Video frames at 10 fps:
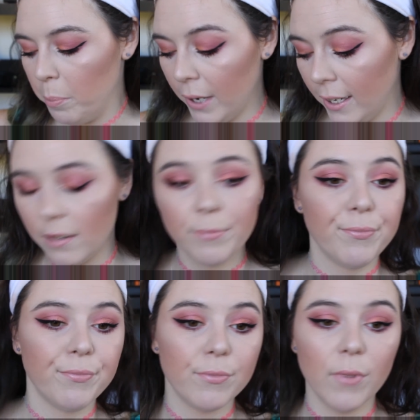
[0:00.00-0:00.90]
but
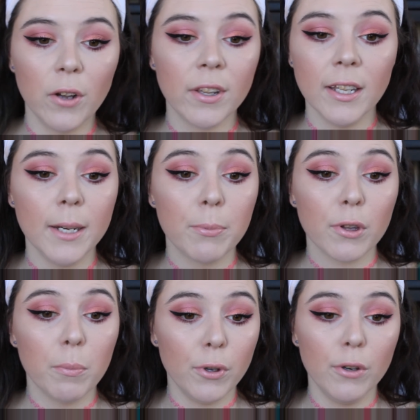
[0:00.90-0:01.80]
on the
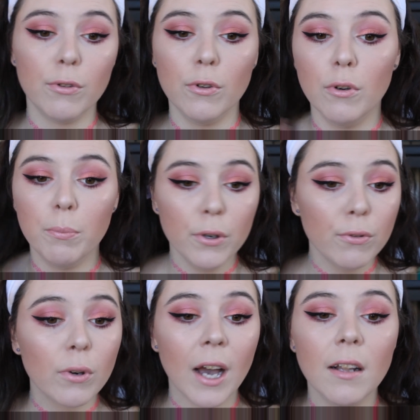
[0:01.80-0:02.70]
lips,
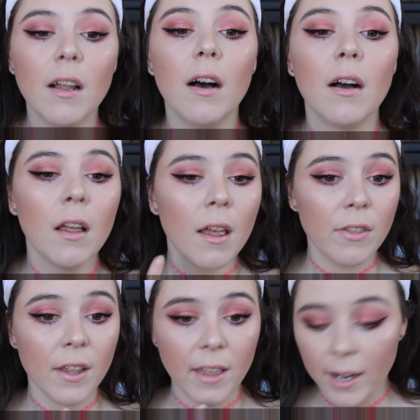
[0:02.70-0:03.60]
beautiful color. I
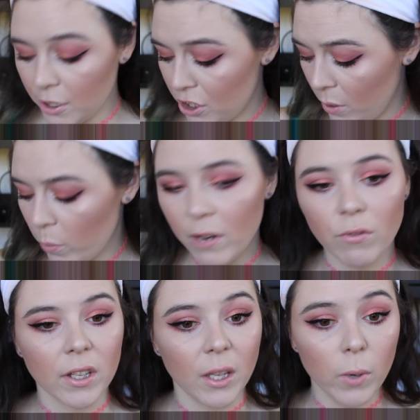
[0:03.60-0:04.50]
think that actually went
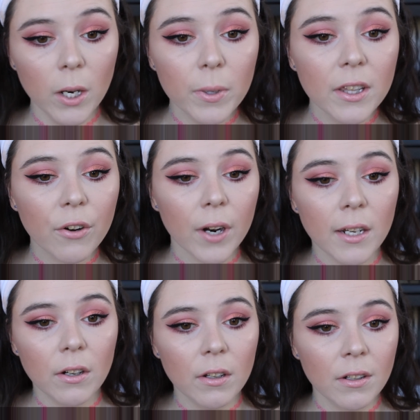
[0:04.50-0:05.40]
really well with the
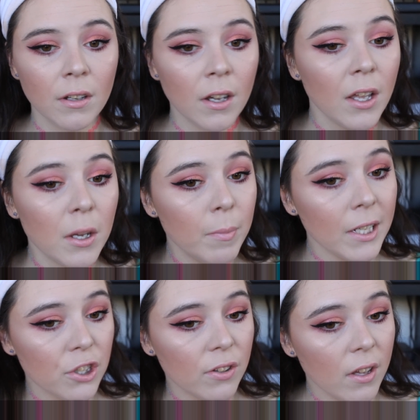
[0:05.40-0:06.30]
crayon.
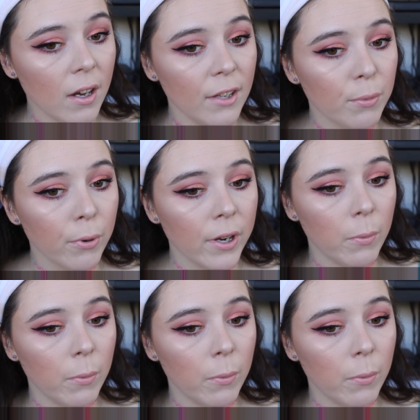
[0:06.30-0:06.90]
Matches the eyes pretty